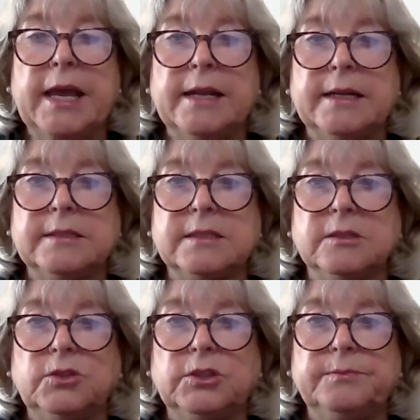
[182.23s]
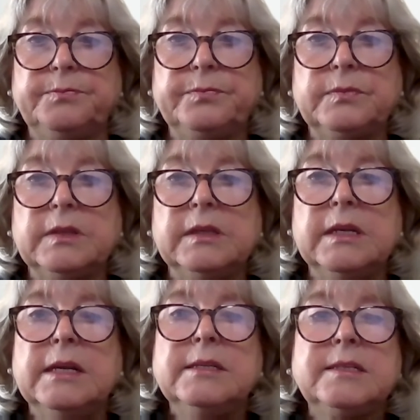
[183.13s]
add-on solution.
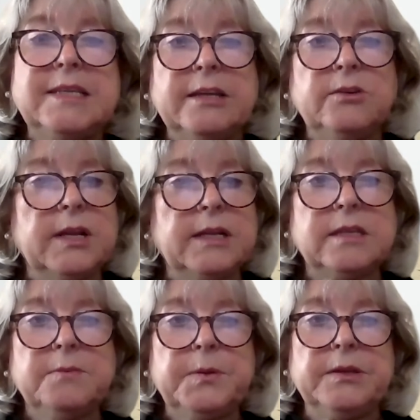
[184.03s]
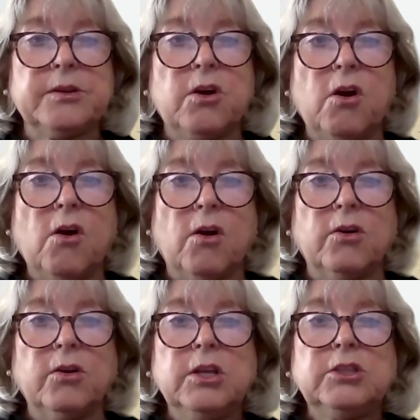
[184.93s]
Standard SAP and
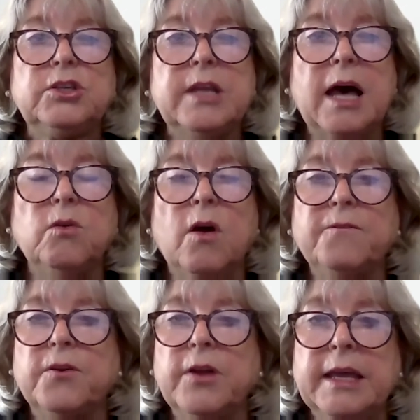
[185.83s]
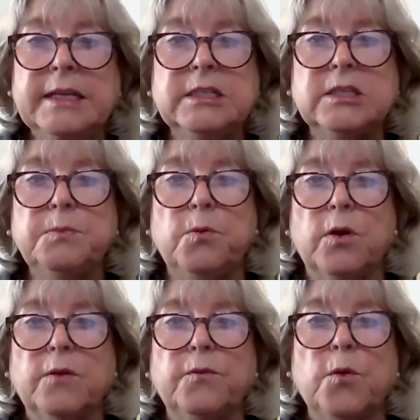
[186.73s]
CAR do not offer any
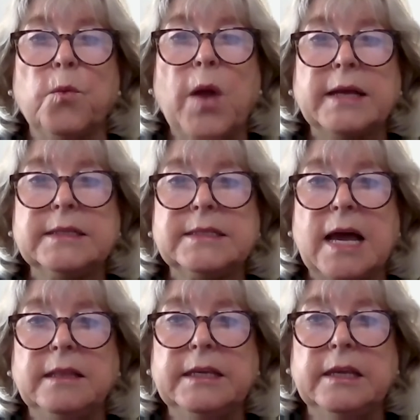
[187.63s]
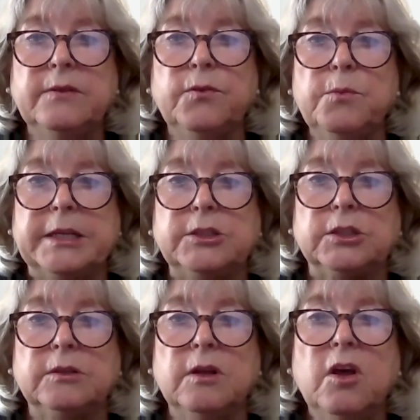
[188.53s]
support for reconciling
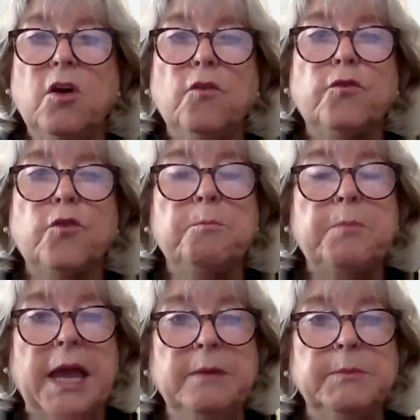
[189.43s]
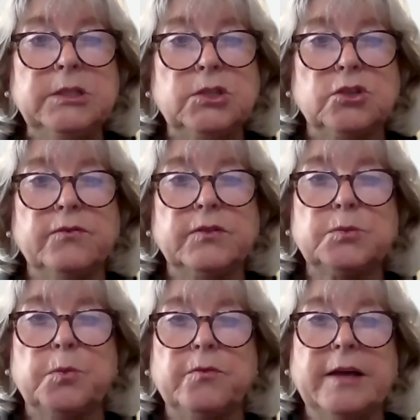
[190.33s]
information from payment
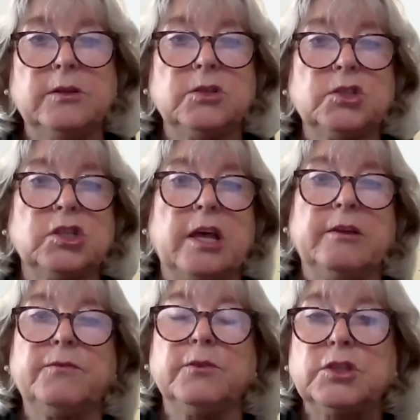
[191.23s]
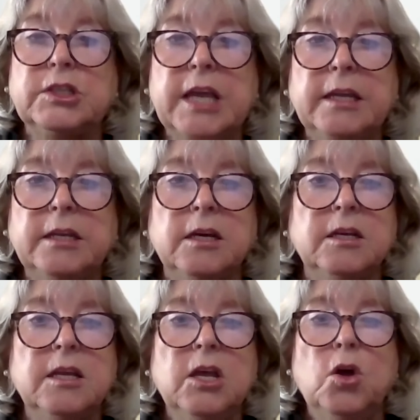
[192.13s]
service providers like First
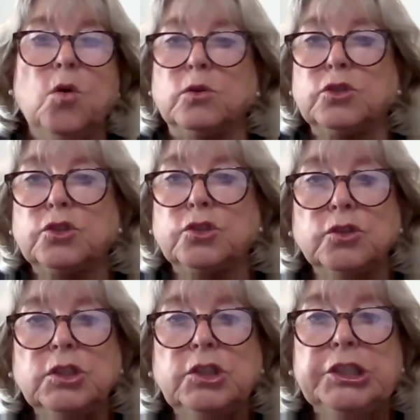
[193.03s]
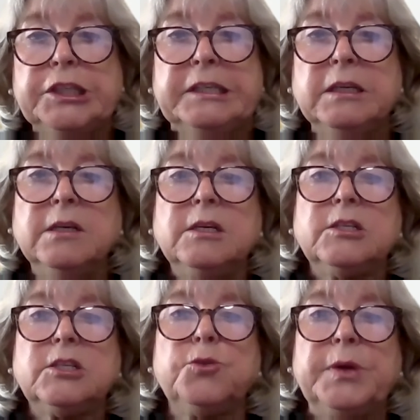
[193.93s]
Data or Certegy
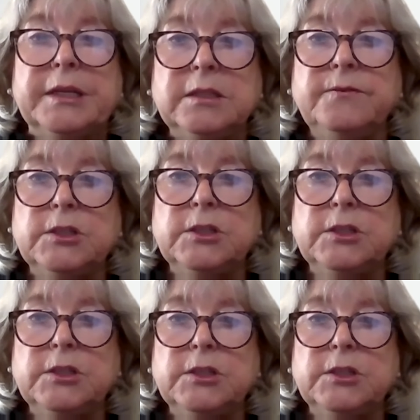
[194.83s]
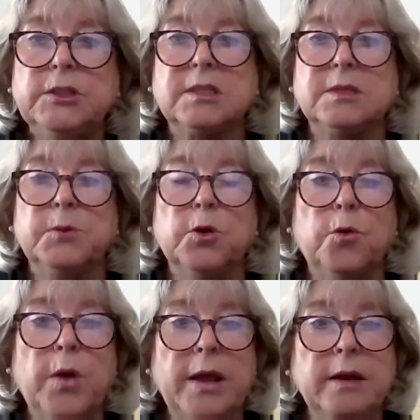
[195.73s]
to individual
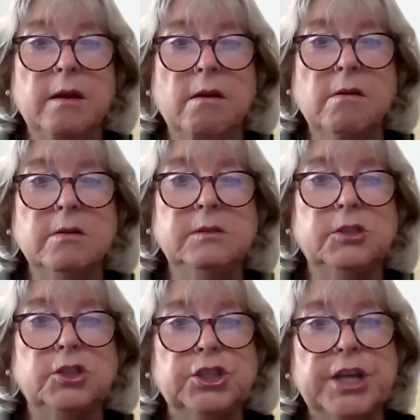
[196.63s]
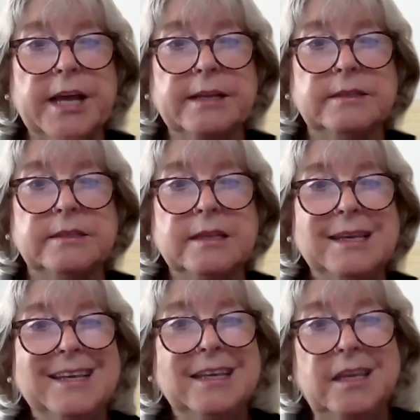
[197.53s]
customer credit card, checks,
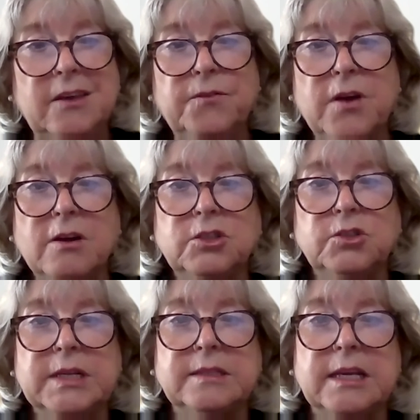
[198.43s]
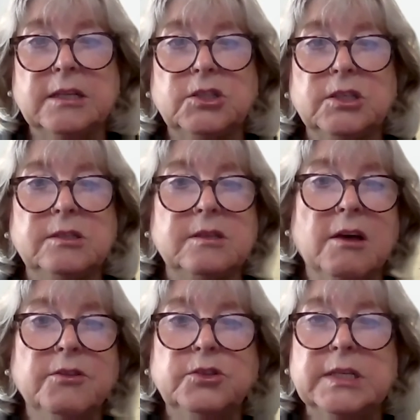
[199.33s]
gift card transactions,
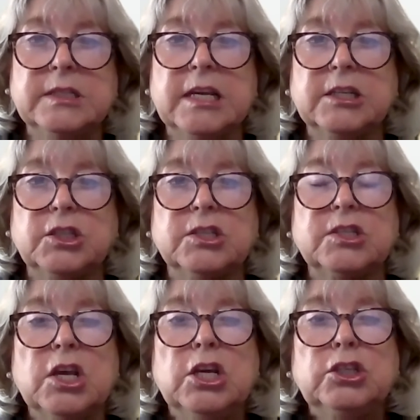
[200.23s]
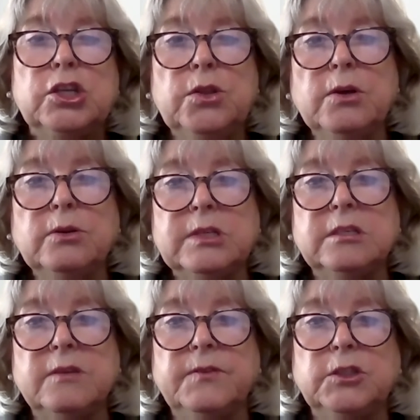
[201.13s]
other transactions, to those
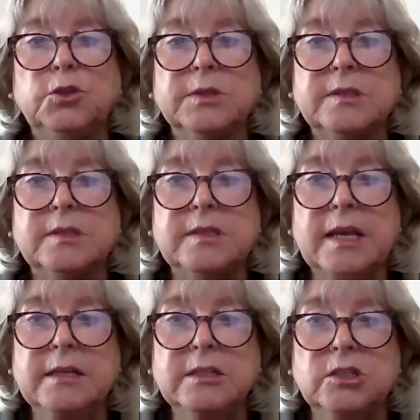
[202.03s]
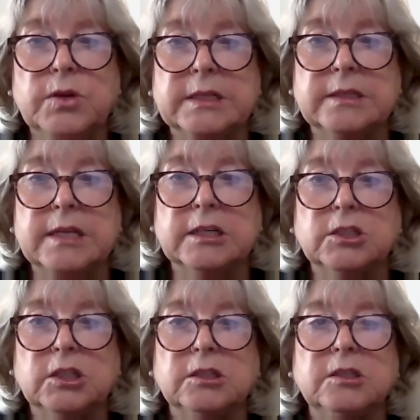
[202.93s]
individual sales
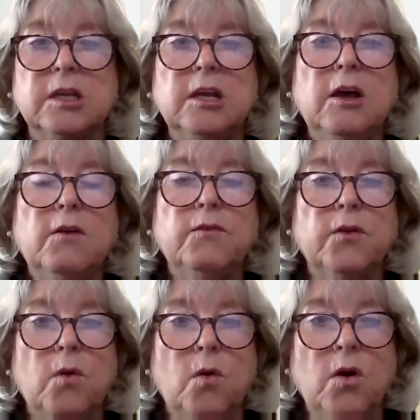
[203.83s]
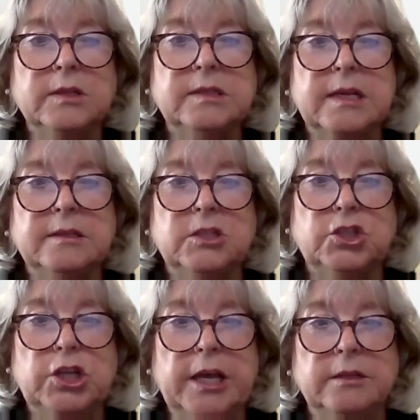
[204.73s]
transactions for all sales
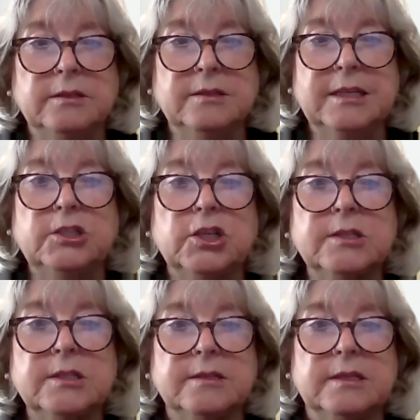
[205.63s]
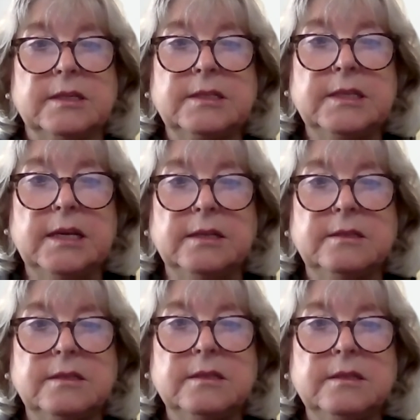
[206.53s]
channels. It just doesn't
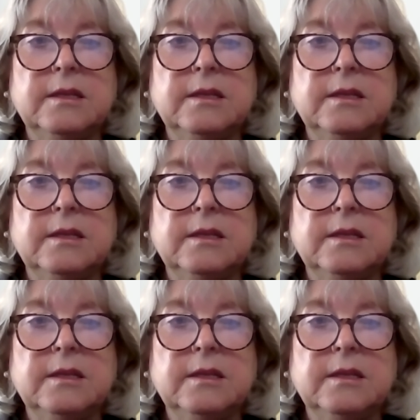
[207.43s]
exist.